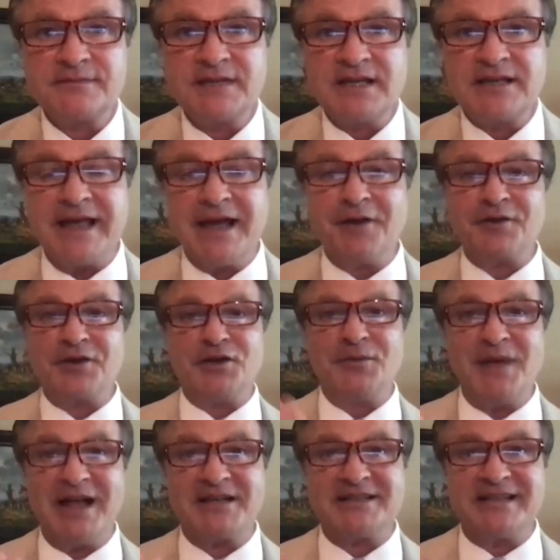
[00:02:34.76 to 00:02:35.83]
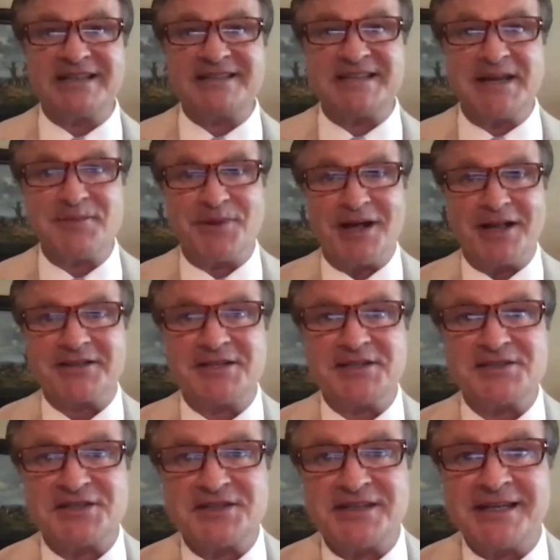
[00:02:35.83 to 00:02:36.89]
Now, can you imagine that same
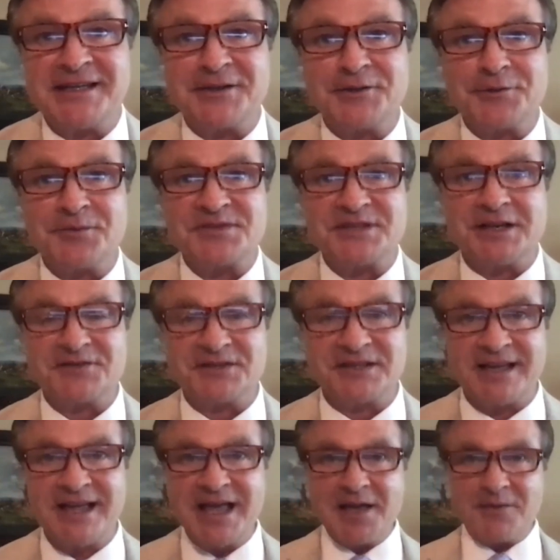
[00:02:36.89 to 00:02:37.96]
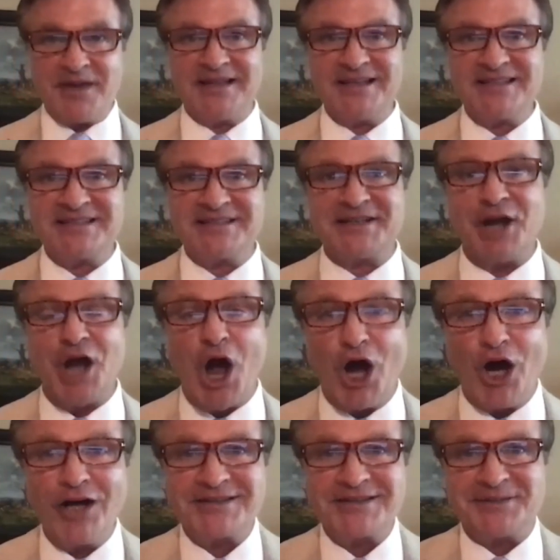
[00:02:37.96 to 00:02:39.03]
politician thinking to himself, like, man, this is an
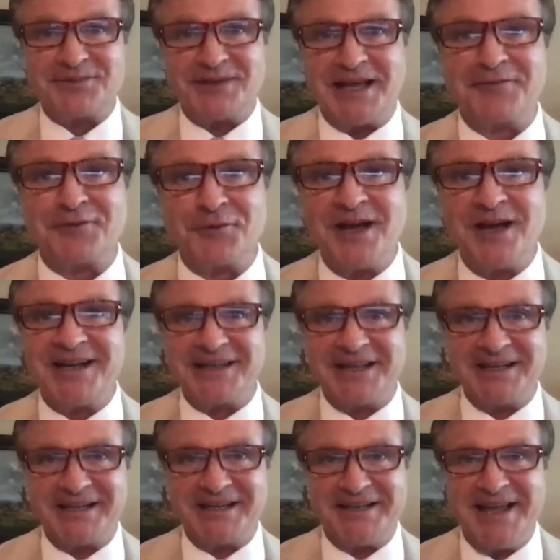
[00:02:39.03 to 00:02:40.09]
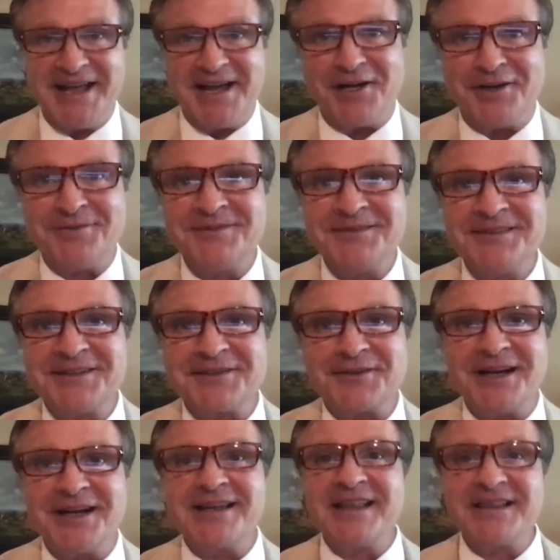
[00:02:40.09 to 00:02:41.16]
awesome platform. How do you like it now?
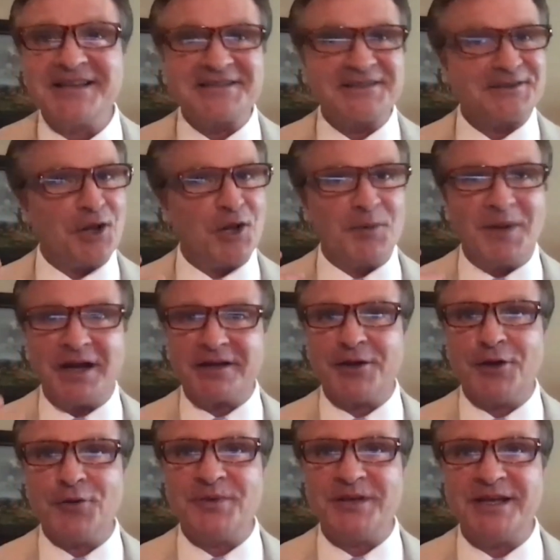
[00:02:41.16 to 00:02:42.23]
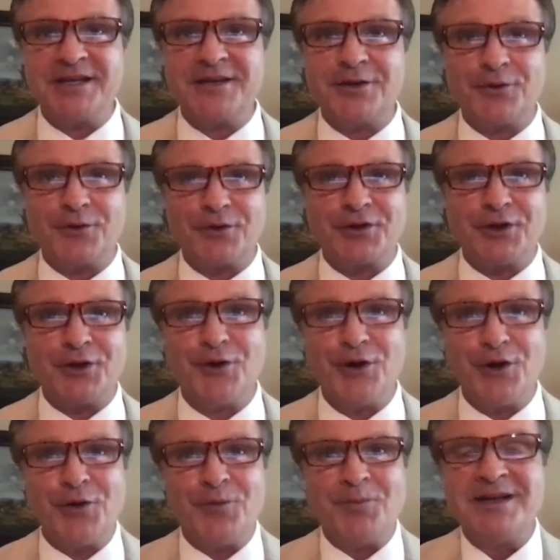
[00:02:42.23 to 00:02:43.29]
Right? This is all about go big or go
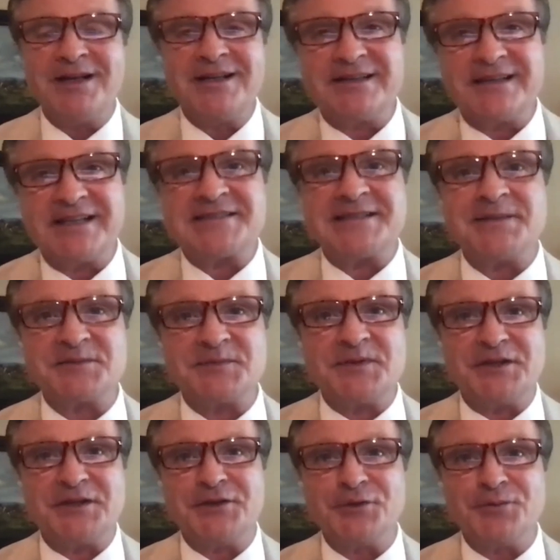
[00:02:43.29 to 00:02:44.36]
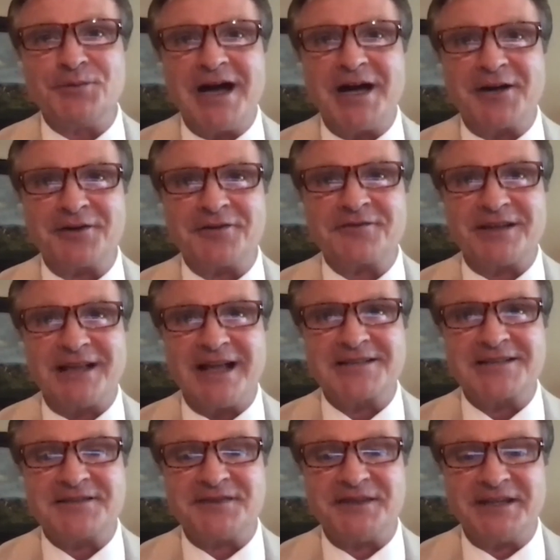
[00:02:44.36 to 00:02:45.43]
home. That seems to be the new modern
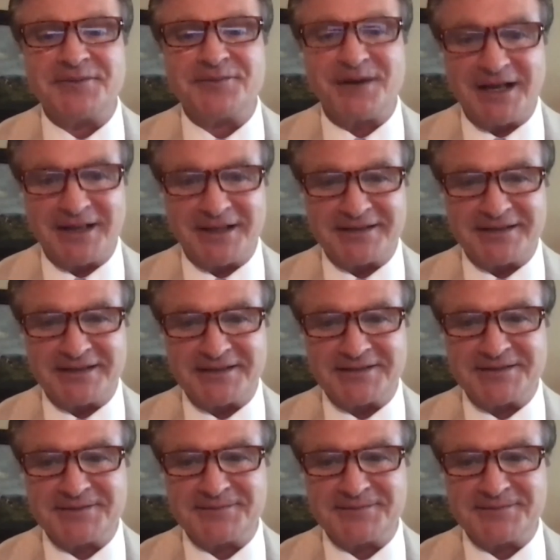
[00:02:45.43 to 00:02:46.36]
philosophy in politics.